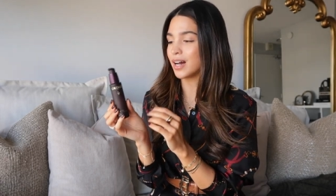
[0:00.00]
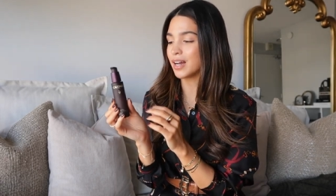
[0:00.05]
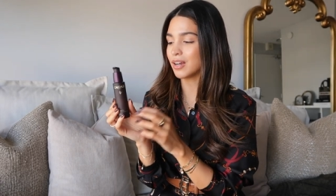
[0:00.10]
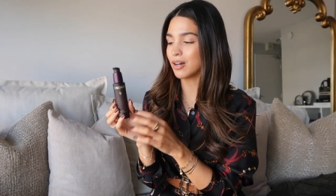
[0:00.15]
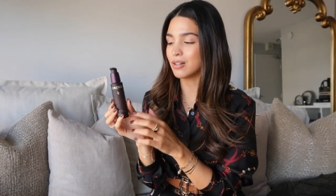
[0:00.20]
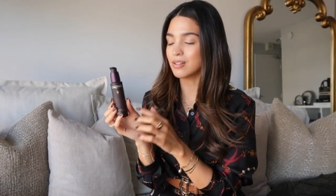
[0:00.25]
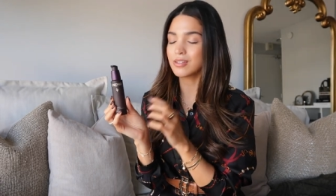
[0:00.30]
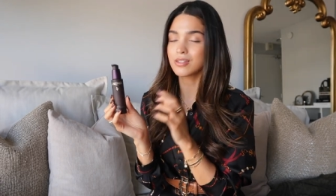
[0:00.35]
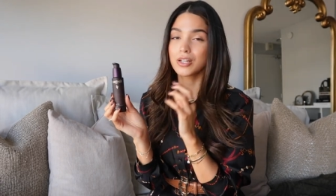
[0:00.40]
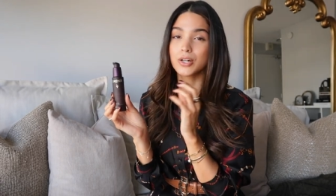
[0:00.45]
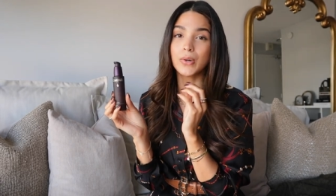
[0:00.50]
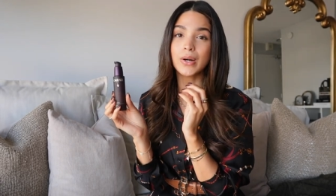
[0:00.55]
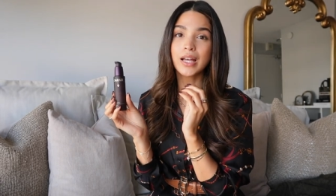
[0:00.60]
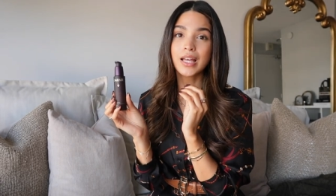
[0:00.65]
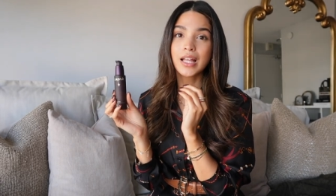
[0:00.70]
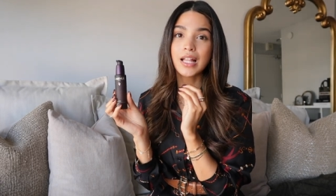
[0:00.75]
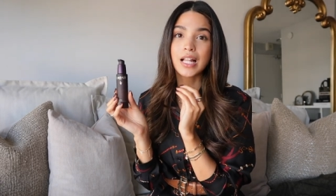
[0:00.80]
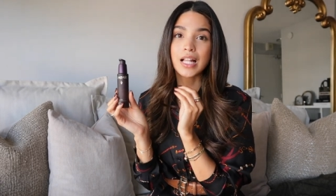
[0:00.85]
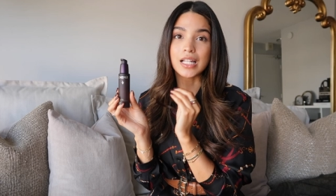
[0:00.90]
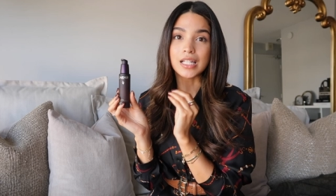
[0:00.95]
I also
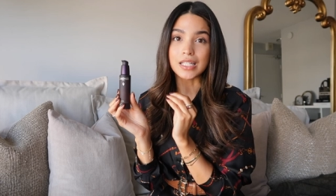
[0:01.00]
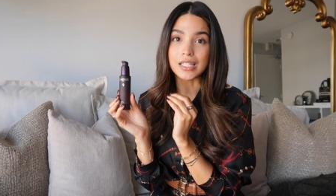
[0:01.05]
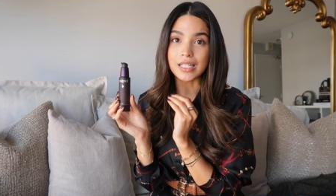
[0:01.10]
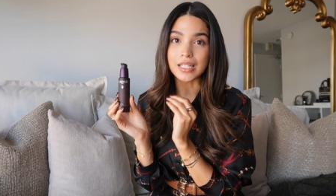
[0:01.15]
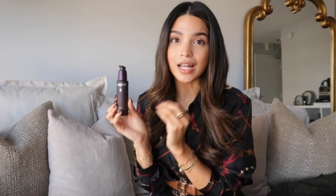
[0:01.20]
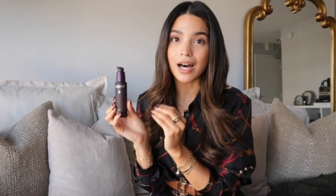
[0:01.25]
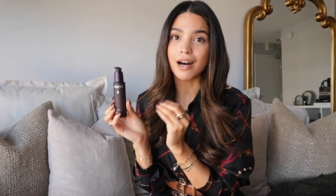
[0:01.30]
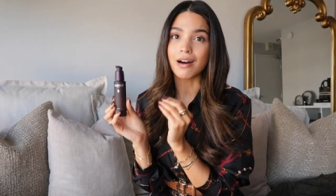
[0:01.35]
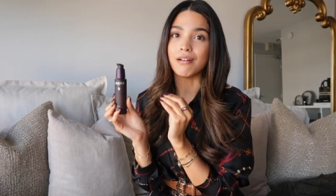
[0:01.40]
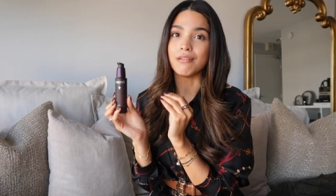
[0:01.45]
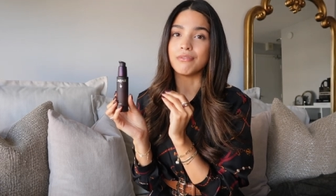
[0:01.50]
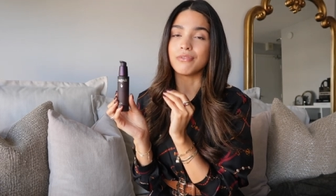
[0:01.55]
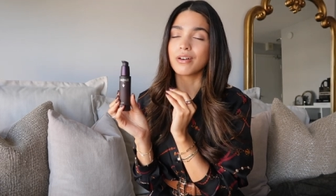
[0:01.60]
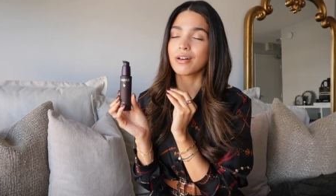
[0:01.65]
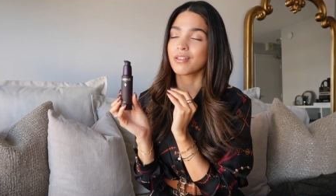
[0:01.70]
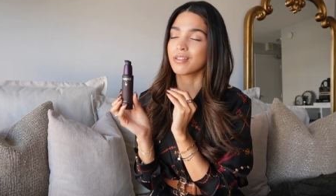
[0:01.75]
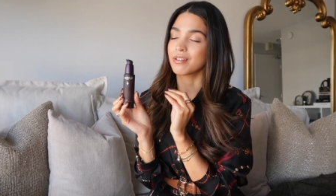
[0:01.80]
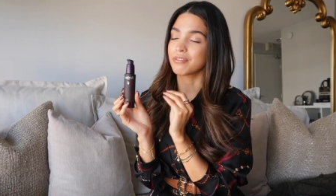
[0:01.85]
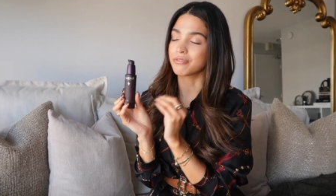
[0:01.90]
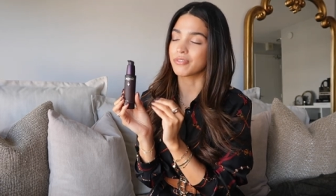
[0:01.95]
love
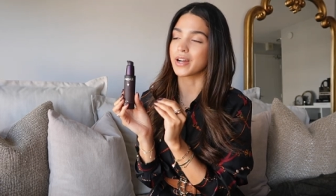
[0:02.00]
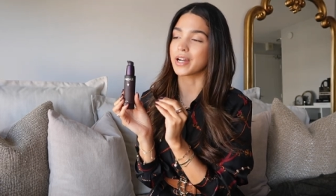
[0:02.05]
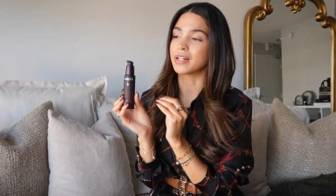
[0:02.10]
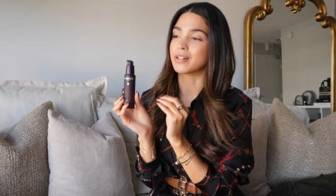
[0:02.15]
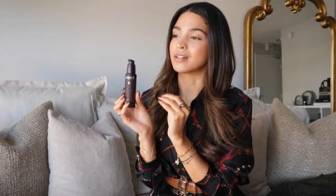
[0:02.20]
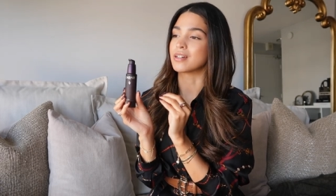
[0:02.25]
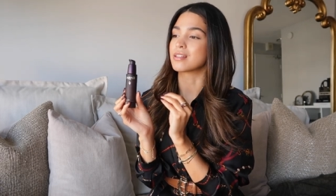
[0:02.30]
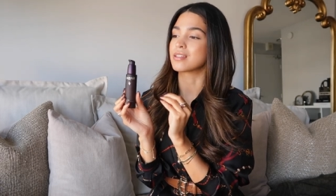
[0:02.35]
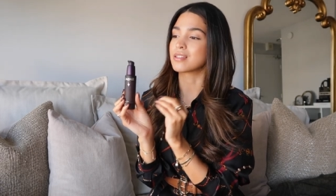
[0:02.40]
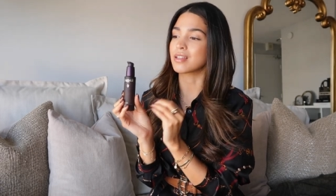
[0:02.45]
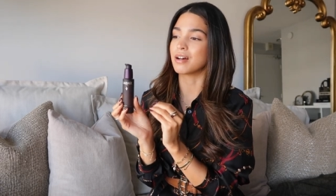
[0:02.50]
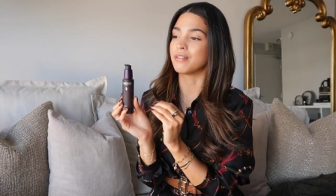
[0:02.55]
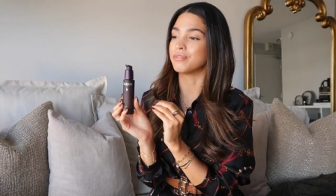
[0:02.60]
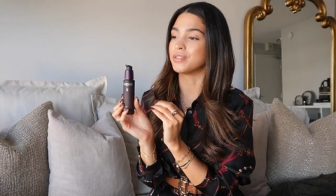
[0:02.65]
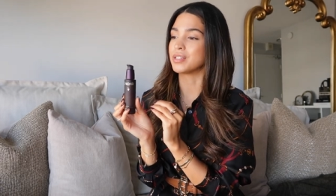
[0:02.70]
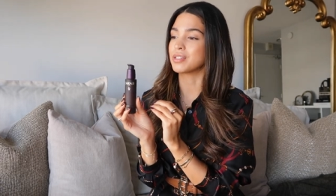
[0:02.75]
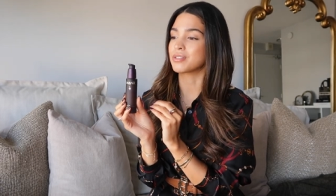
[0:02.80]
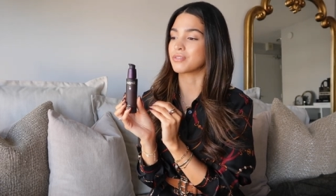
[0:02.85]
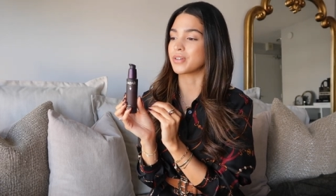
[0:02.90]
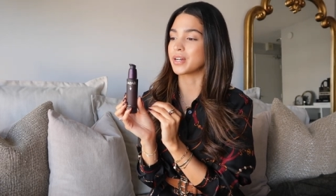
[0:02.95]
the fragrance of
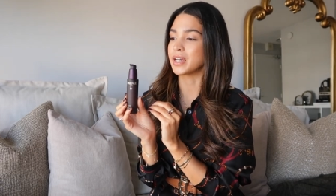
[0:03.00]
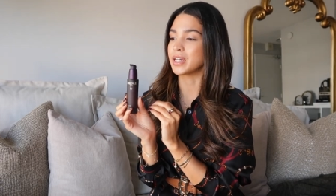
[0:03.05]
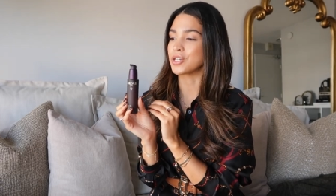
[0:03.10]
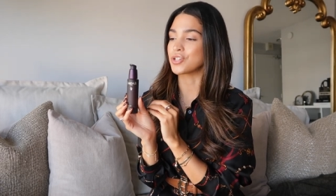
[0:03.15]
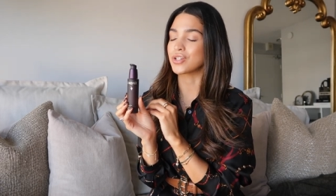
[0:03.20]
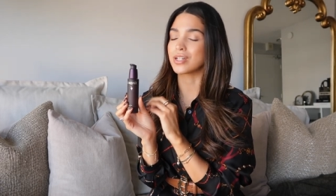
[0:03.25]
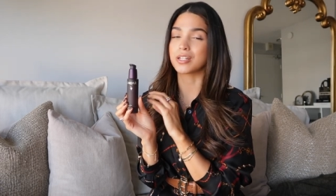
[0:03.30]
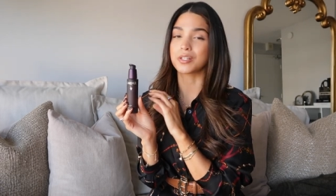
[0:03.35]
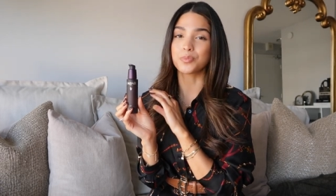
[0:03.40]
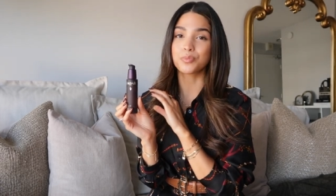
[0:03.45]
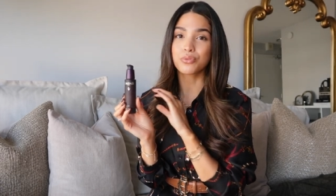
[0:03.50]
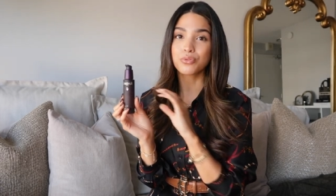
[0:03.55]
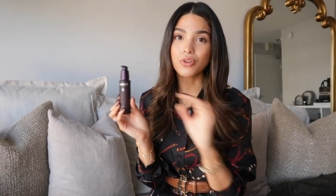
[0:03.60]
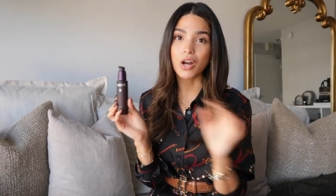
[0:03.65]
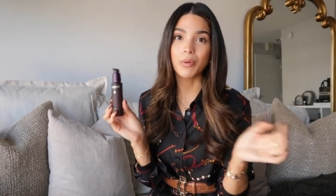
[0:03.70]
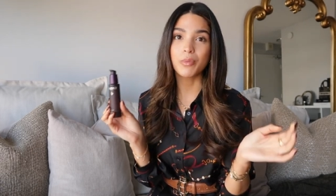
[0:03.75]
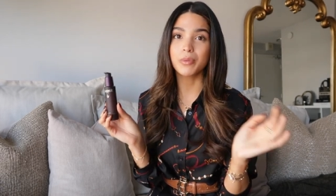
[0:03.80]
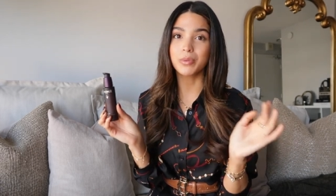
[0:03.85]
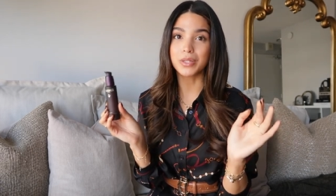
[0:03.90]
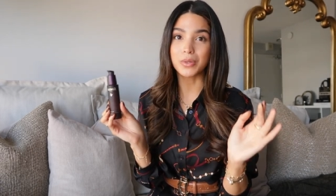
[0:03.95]
this range. It is
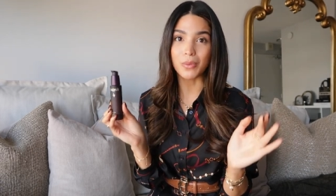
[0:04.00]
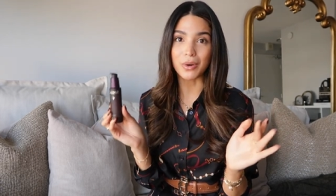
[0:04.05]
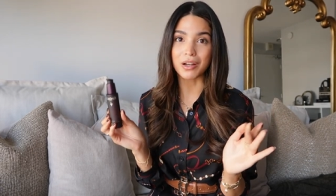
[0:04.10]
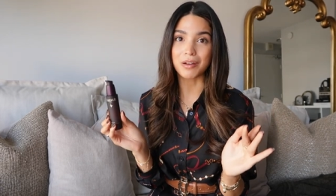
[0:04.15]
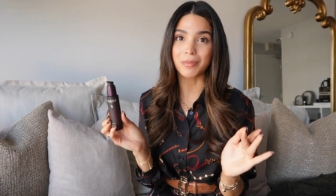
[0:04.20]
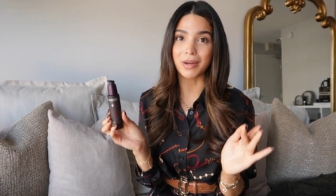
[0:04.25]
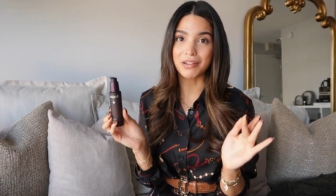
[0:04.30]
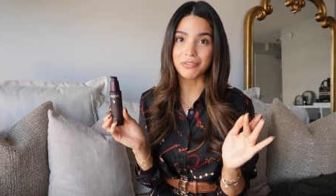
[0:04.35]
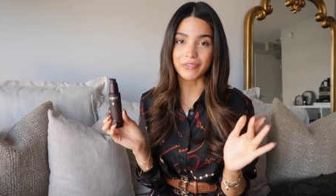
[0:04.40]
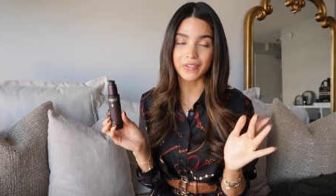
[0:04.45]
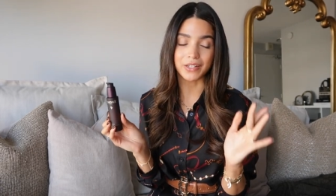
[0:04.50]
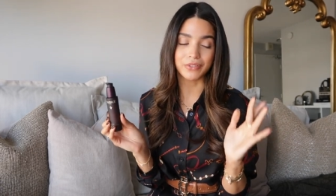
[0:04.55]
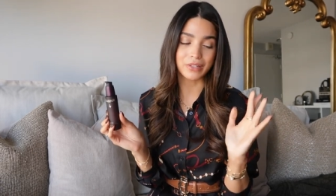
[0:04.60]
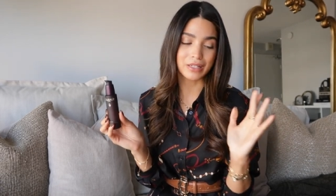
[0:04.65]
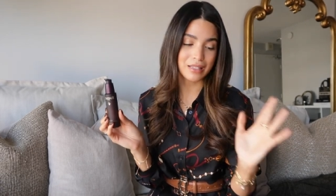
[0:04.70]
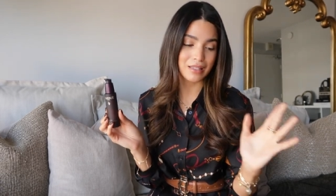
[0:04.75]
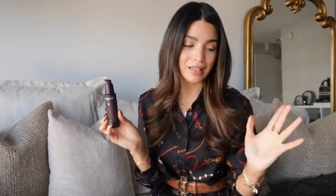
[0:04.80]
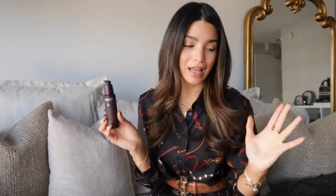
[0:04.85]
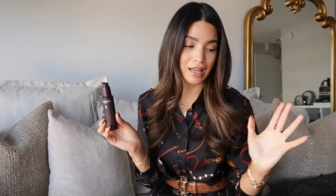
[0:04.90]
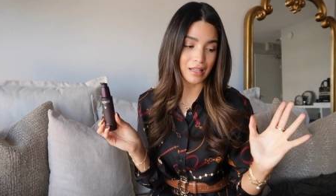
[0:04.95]
probably one of my
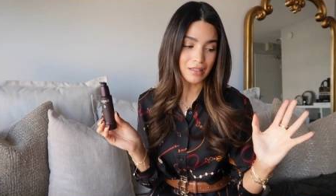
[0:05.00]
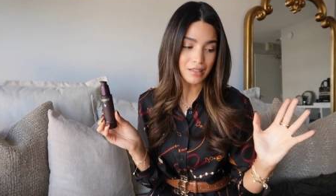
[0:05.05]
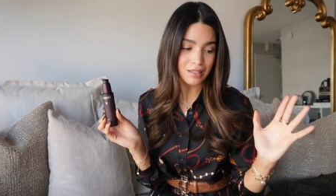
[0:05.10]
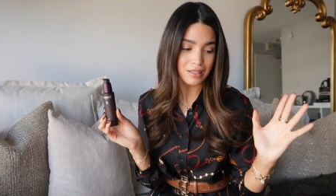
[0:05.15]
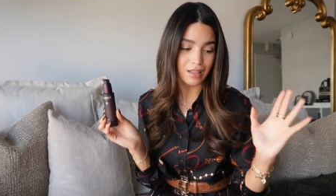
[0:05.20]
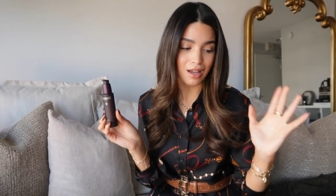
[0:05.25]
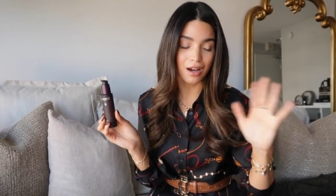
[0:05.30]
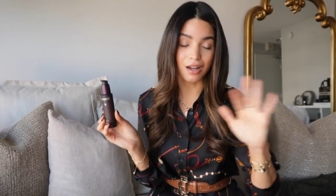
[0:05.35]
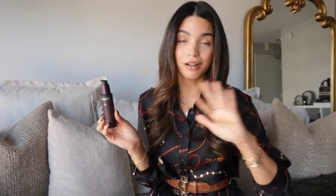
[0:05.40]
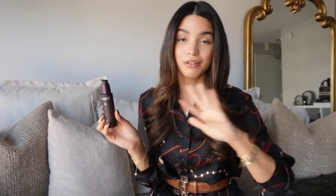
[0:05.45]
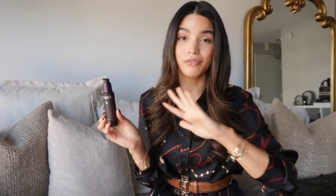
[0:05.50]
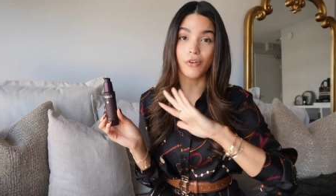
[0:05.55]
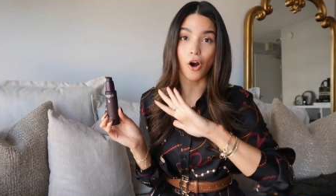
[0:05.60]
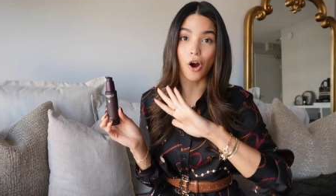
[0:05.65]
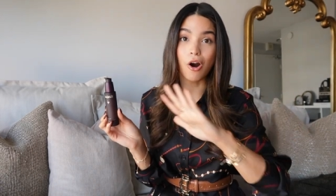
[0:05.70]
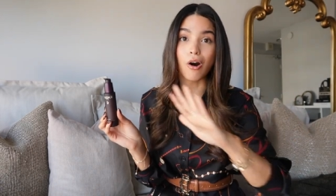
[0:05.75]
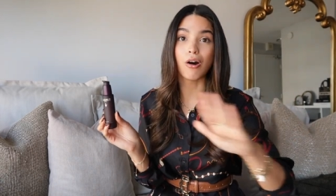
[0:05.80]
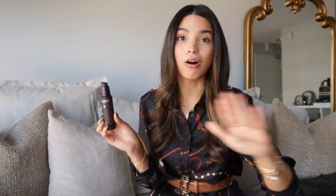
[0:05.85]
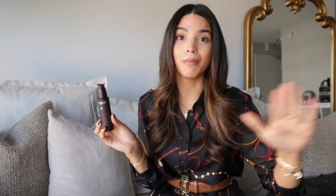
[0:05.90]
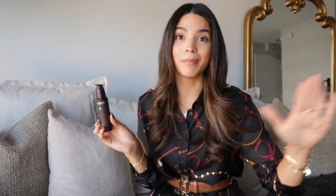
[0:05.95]
favorite scents out of
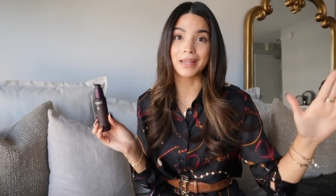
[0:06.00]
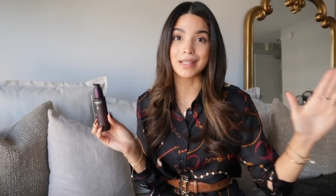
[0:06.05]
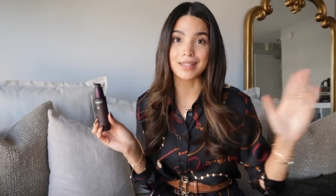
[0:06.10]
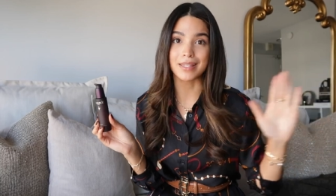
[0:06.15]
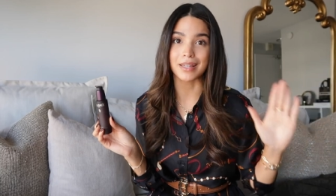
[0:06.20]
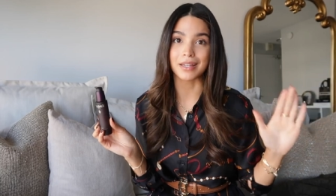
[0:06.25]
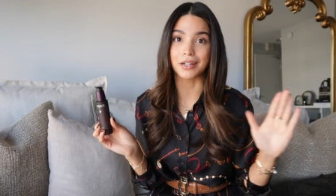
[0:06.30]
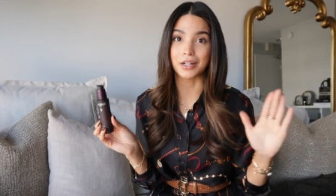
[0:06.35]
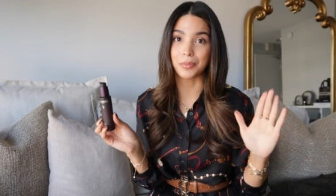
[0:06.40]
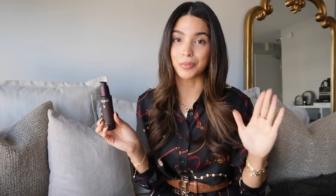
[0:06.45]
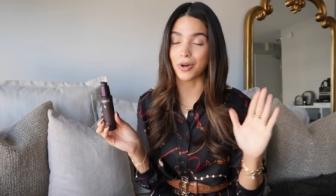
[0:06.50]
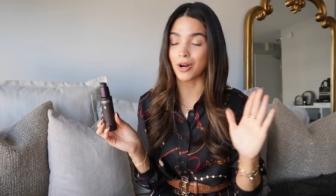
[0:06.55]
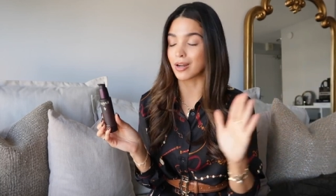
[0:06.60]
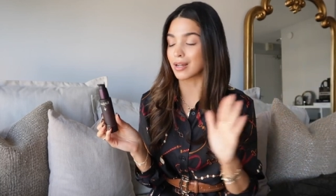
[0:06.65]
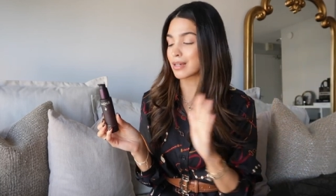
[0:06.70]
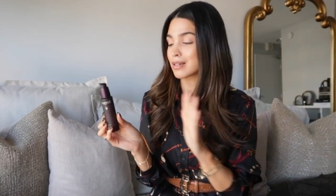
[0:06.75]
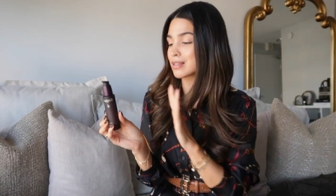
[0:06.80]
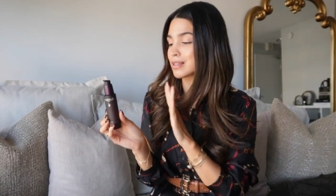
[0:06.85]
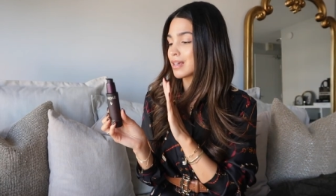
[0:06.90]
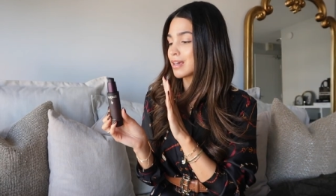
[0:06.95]
all my skincare
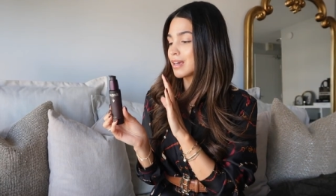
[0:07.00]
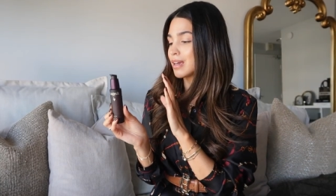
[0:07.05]
products.